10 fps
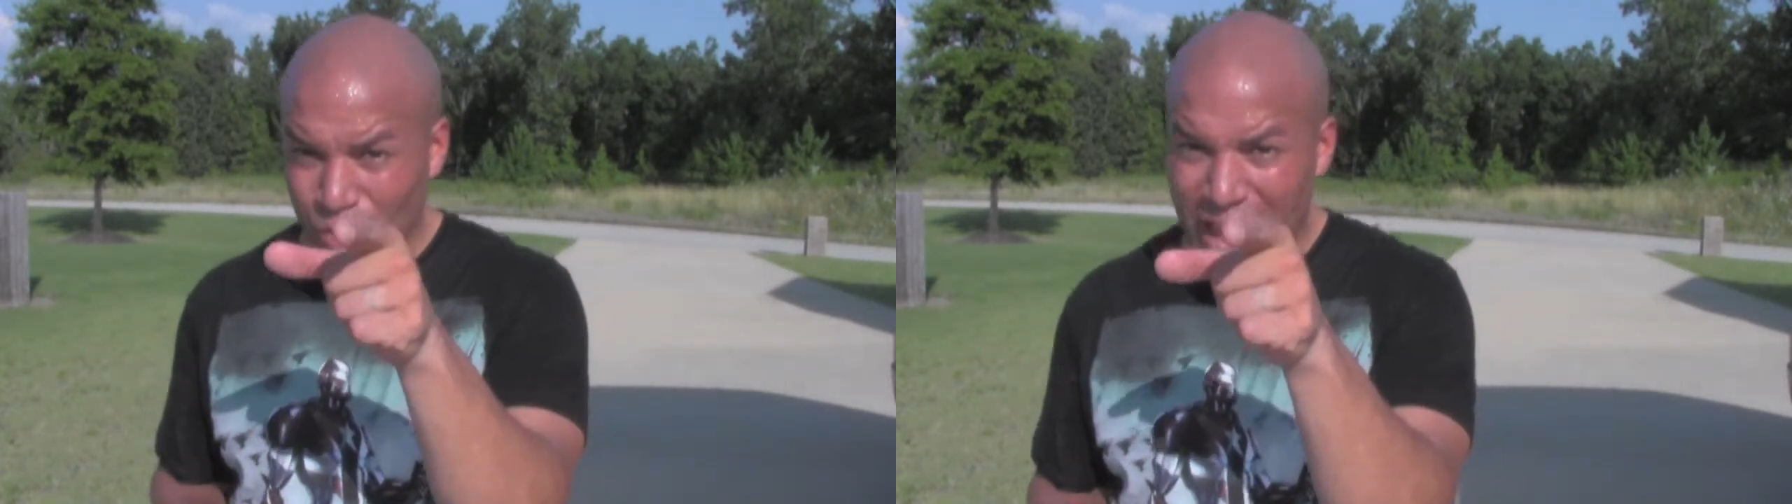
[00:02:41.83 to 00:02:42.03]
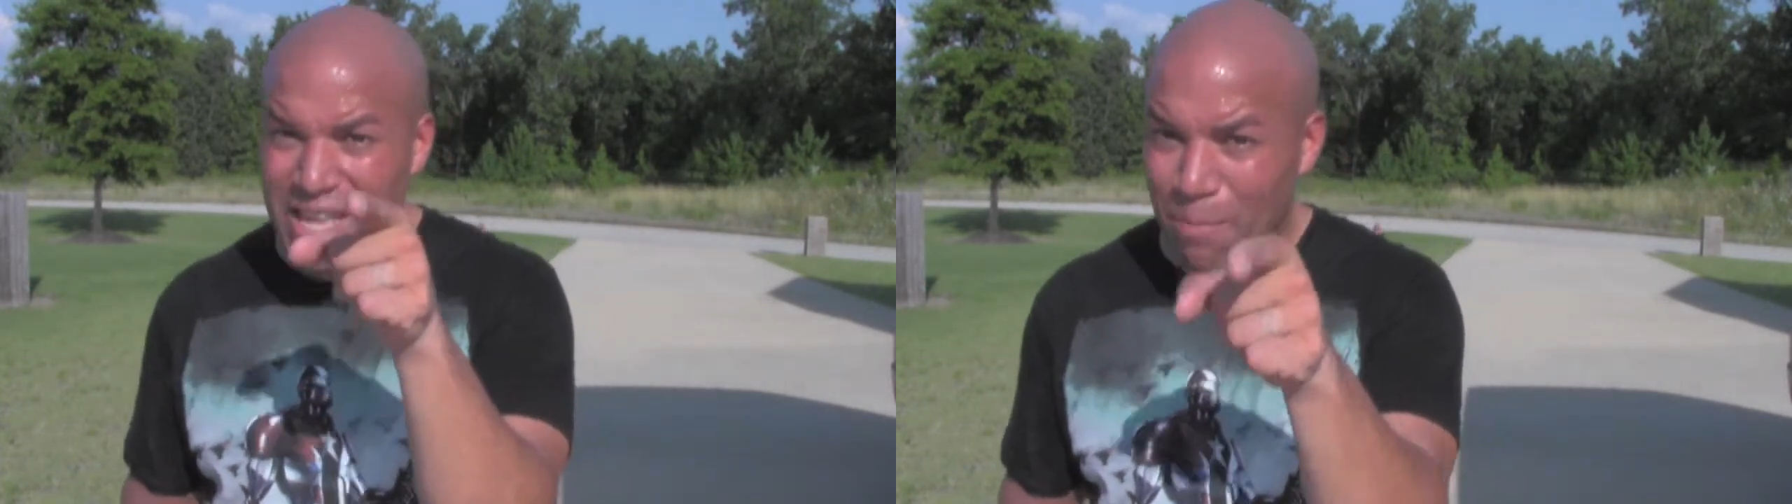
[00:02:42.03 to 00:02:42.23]

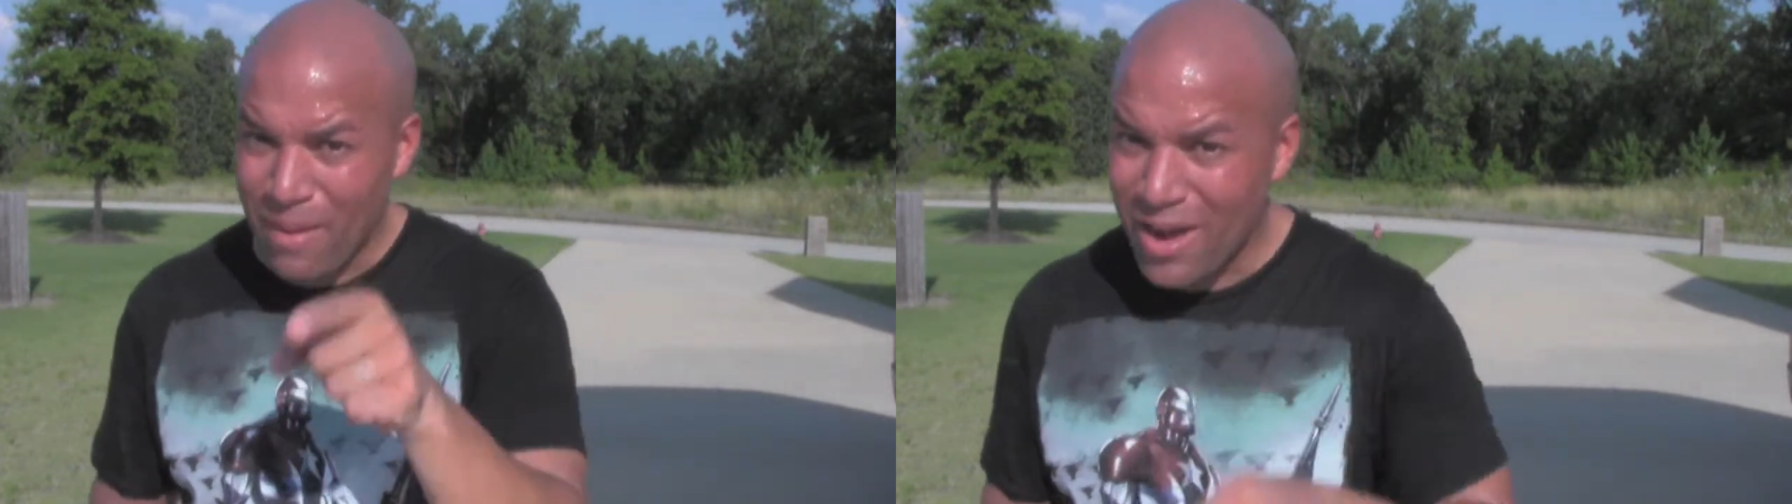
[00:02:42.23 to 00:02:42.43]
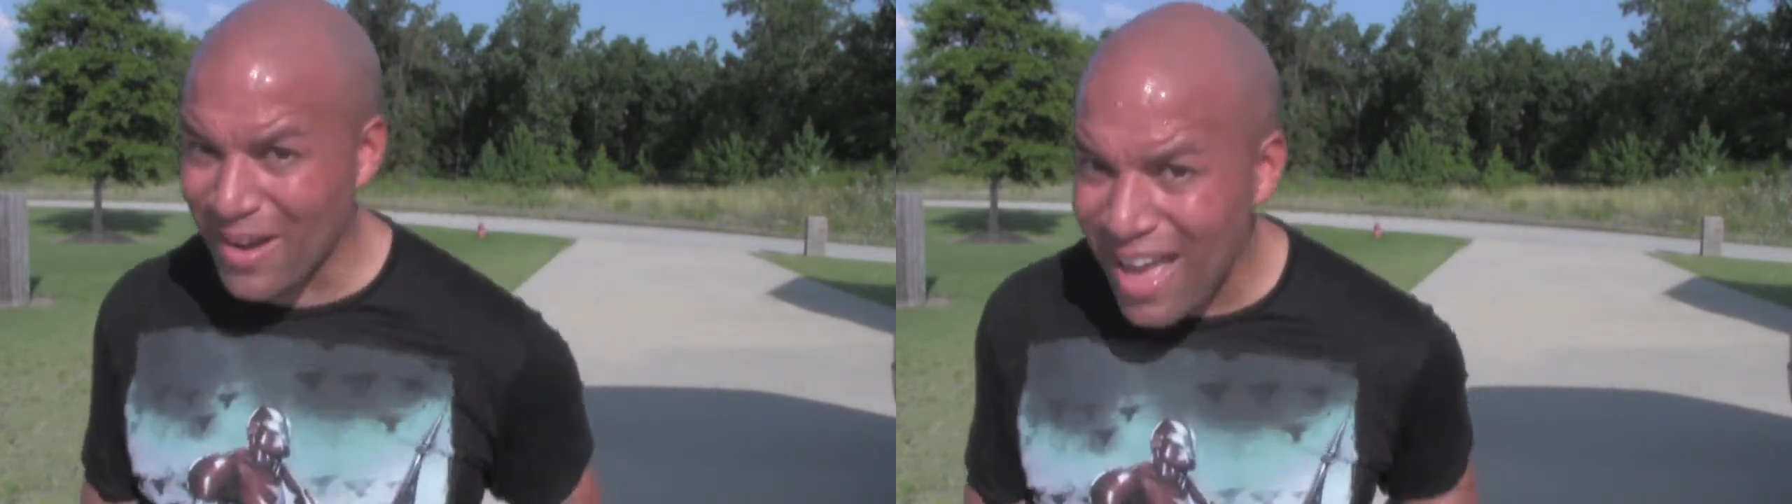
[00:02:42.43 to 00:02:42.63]
with that? You
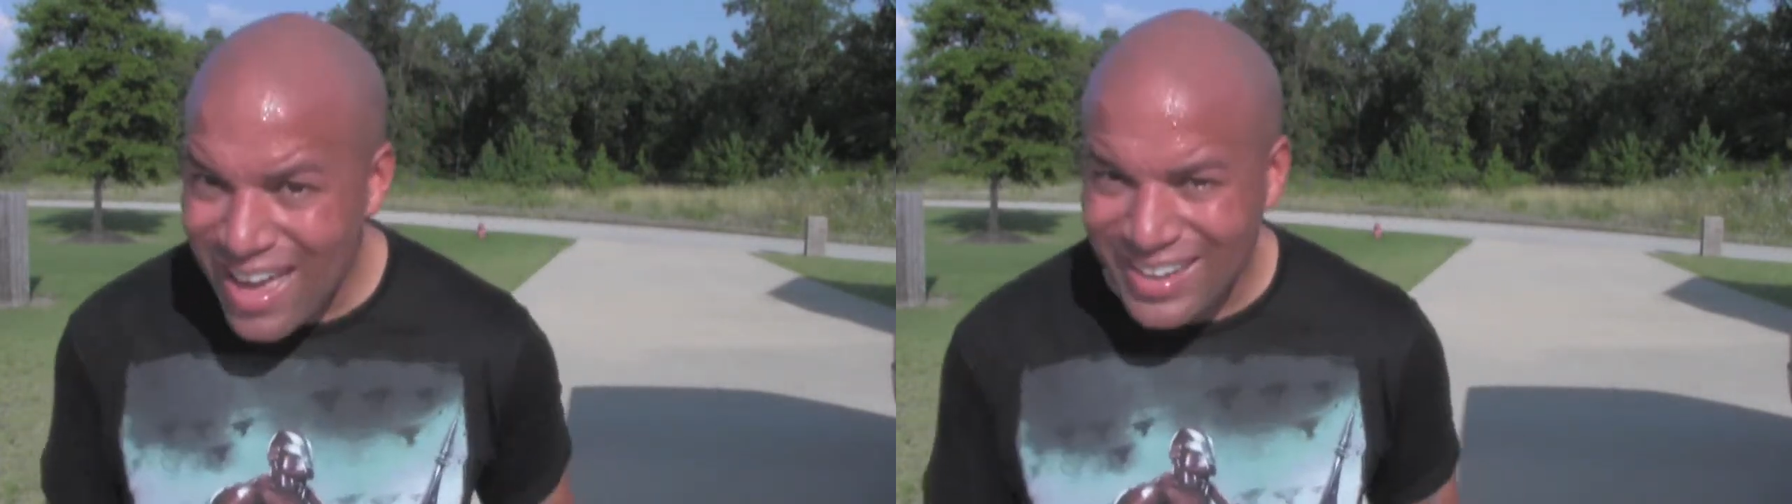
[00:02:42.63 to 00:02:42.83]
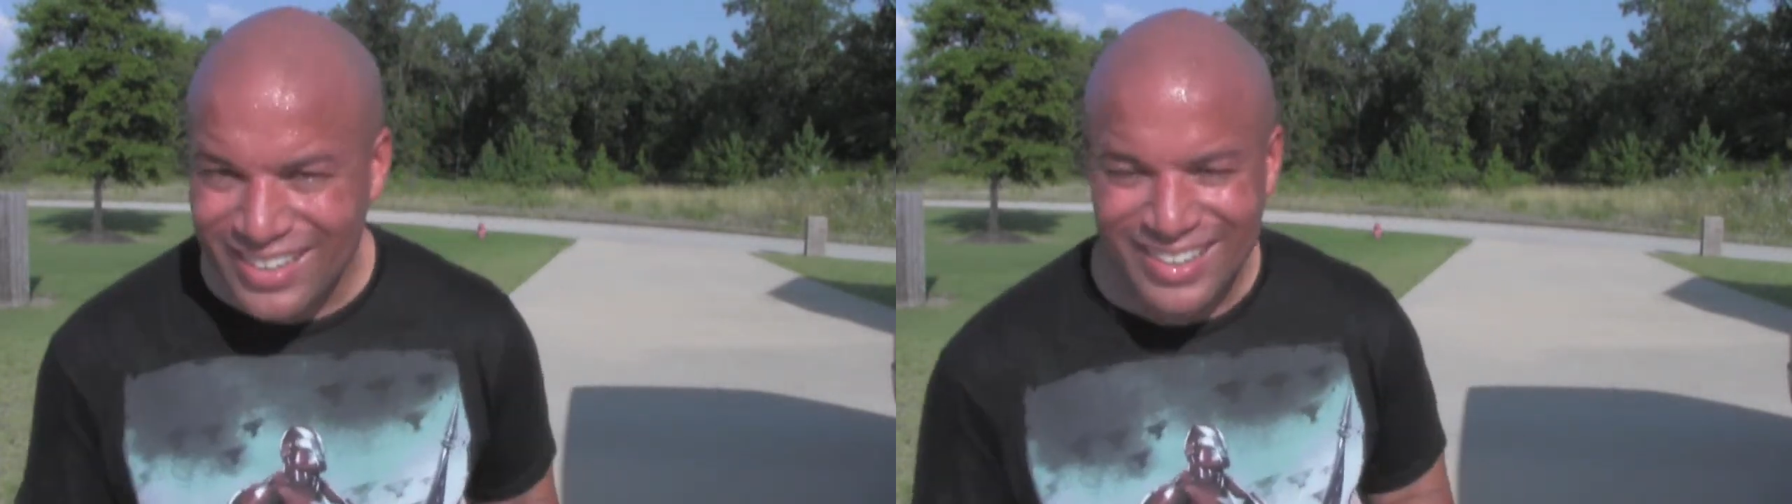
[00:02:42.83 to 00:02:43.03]
better
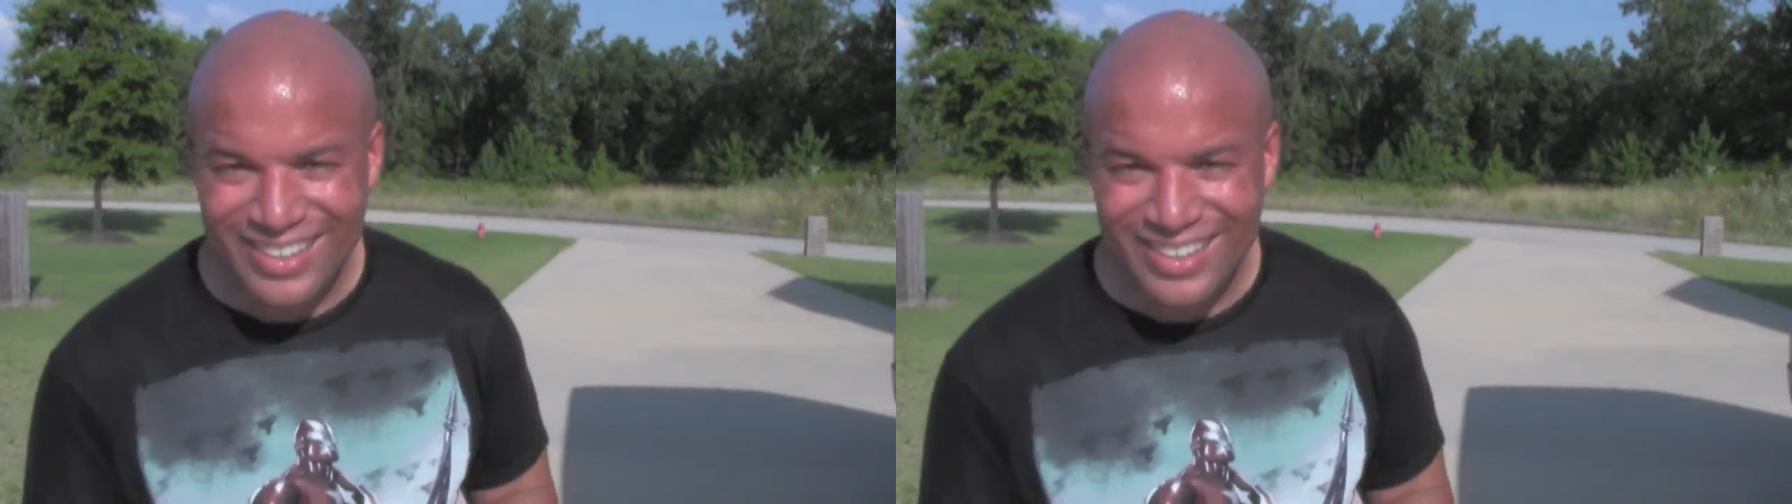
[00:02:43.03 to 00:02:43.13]
not.